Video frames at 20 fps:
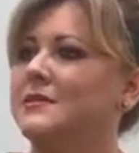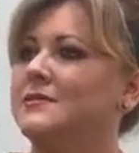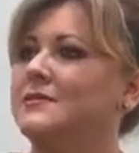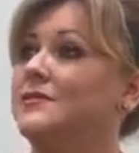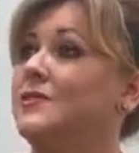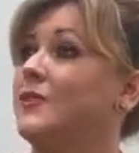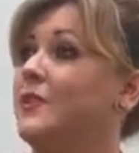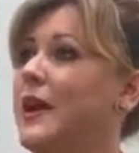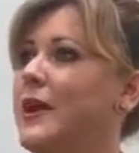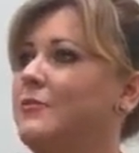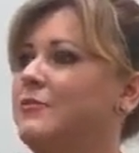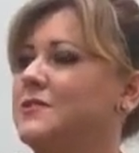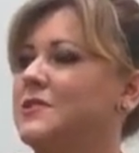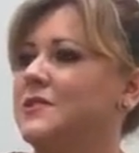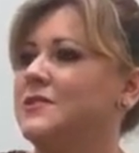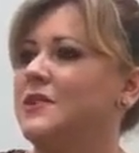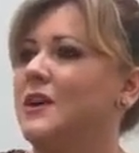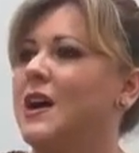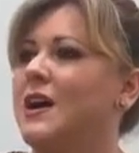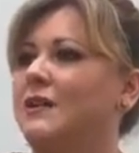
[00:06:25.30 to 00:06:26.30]
you're able
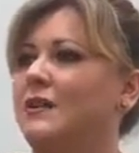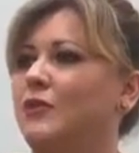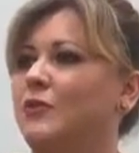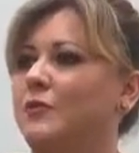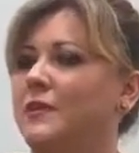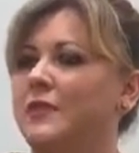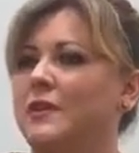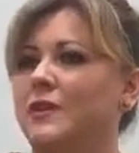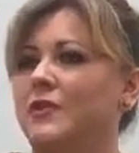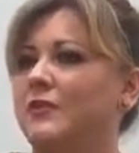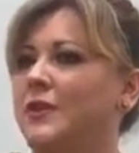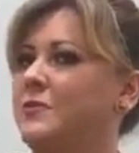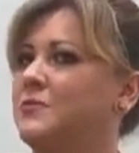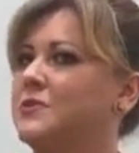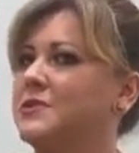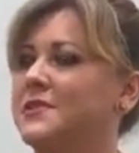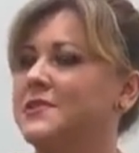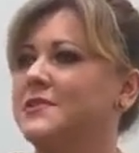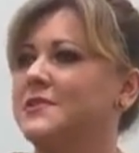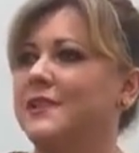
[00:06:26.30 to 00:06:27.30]
to dialogue with it, you're
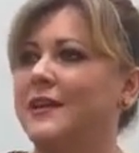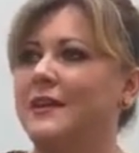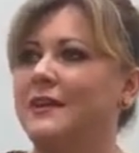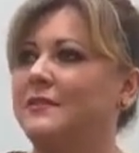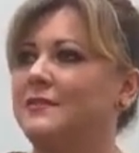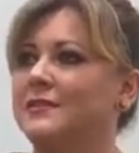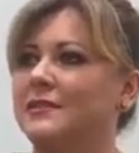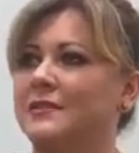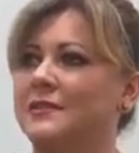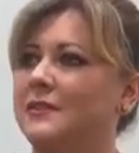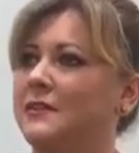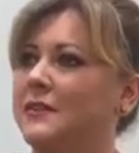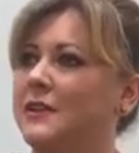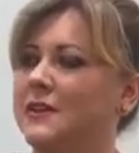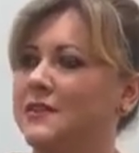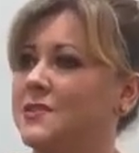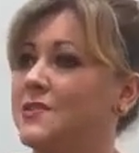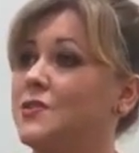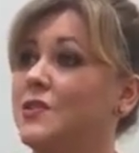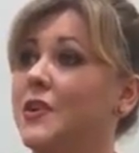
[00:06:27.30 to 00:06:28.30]
able to see it and
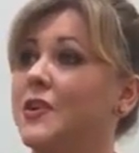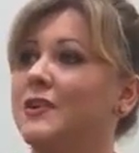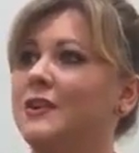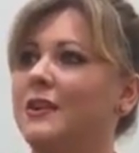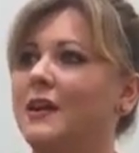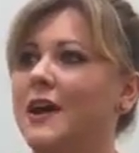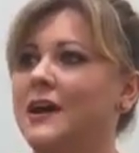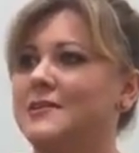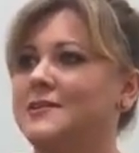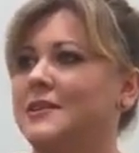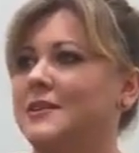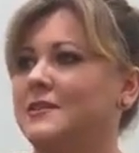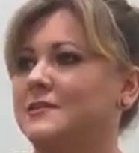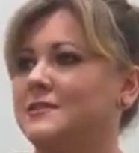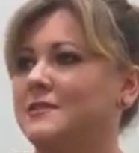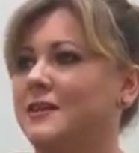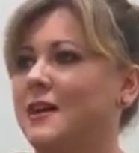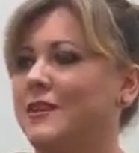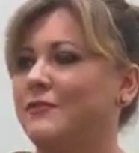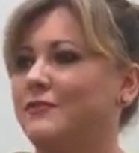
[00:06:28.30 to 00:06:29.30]
externalized
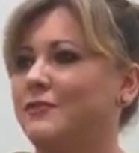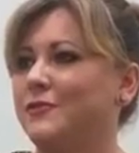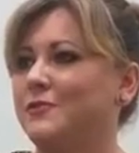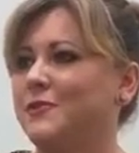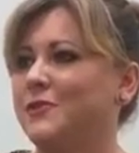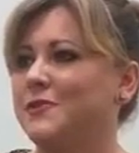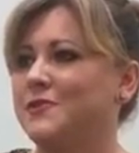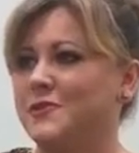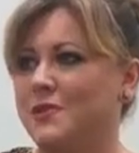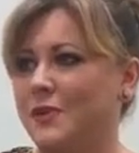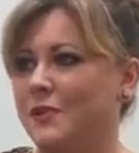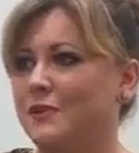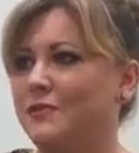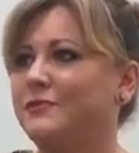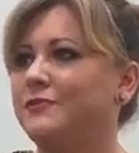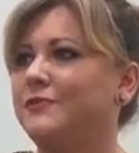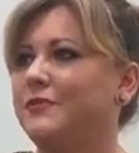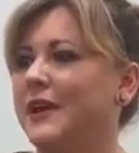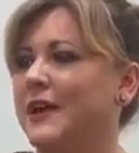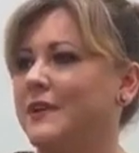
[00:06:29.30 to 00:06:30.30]
outside from
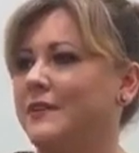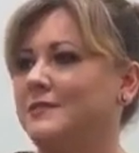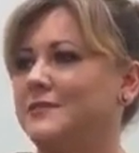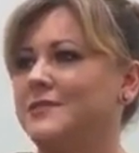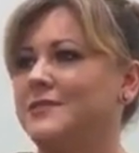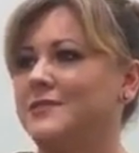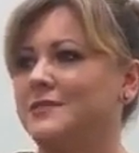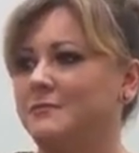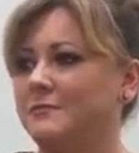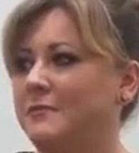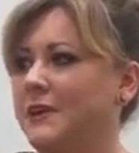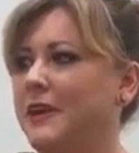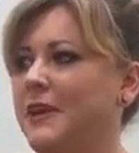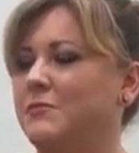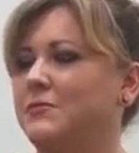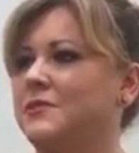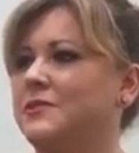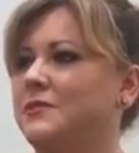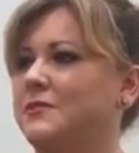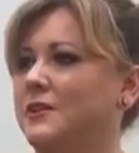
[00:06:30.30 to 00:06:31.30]
yourself, and be
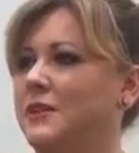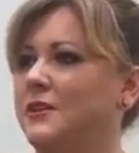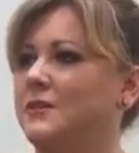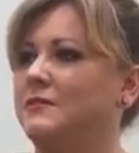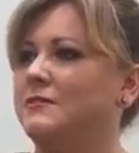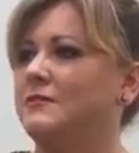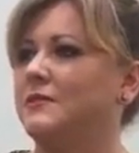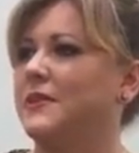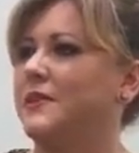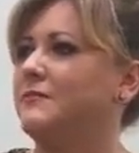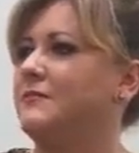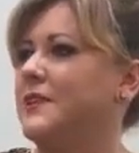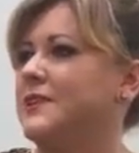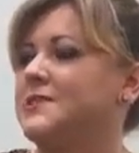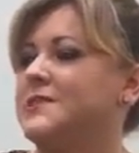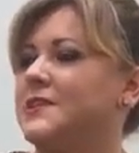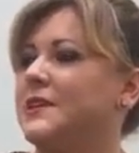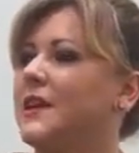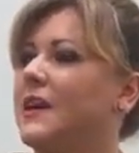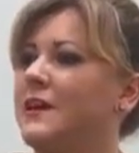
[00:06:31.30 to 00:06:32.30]
able to then
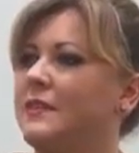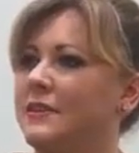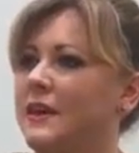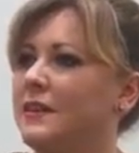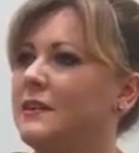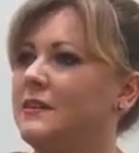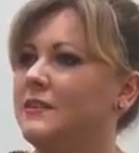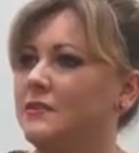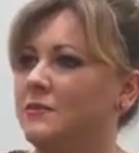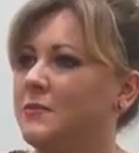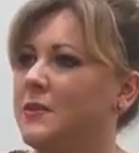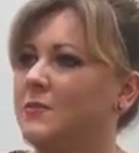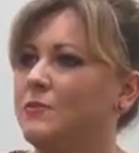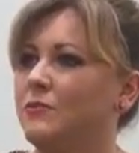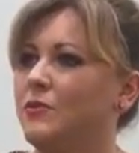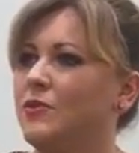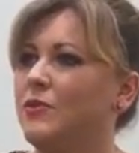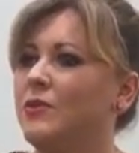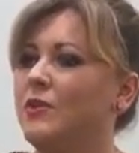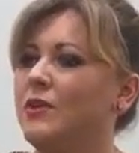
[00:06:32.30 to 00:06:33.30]
investigate that a little bit
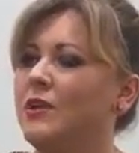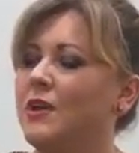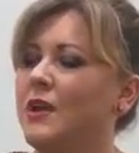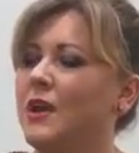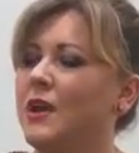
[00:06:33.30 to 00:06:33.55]
more.